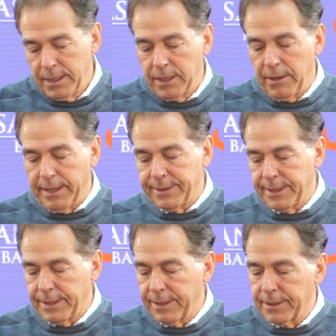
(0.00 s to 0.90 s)
you know, I
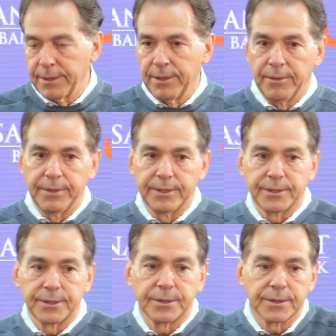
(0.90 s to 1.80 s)
think you know
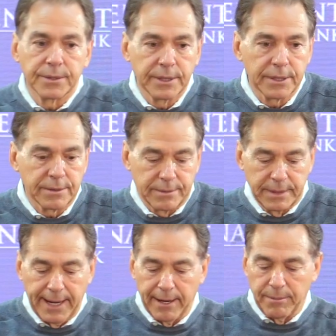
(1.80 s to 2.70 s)
this this
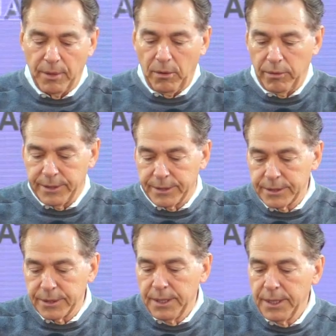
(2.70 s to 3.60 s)
the Iron Bowl
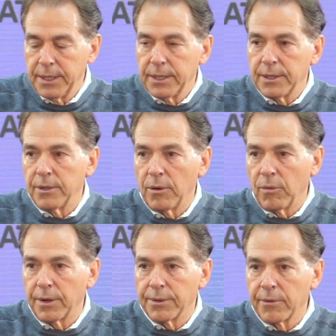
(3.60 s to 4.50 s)
is you know
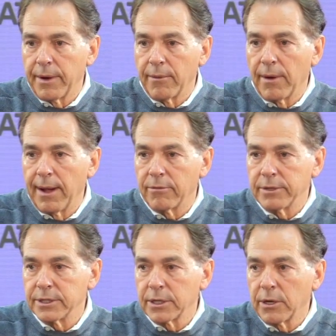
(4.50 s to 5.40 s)
one of the great
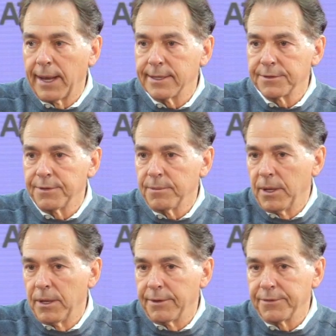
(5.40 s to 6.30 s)
rivalries in college
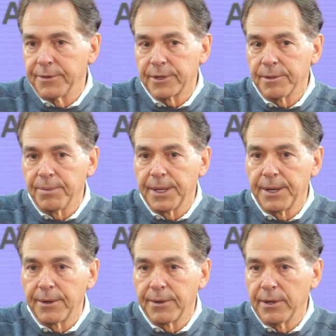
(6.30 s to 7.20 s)
football. If you're a
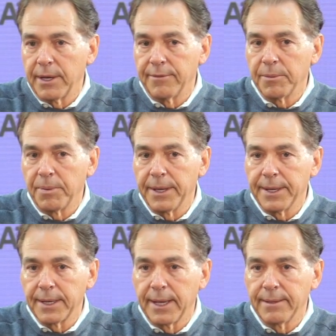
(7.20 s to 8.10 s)
competitor, you love to play
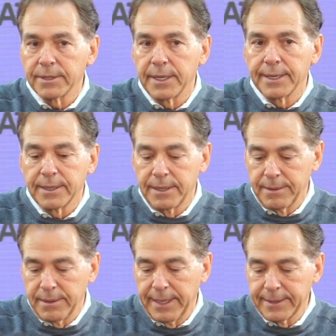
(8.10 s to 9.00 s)
in games like to,
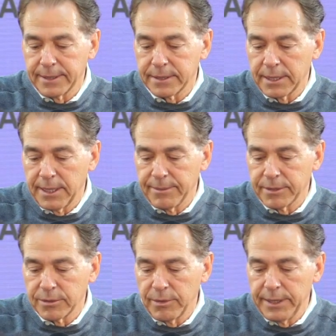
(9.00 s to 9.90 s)
like this game
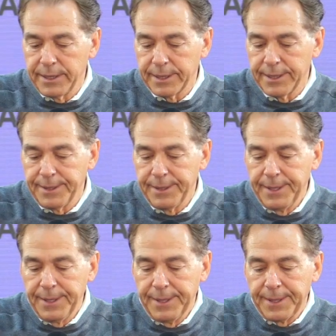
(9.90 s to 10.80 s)
this week and
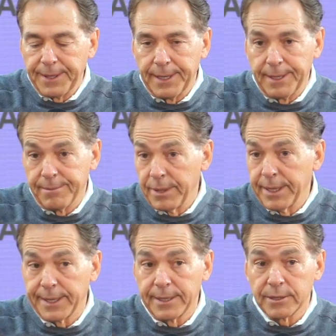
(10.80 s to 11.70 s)
uh,
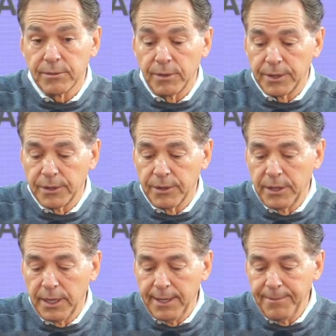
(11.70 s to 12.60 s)
playing against a really good
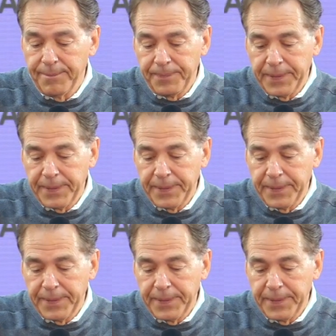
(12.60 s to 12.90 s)
team.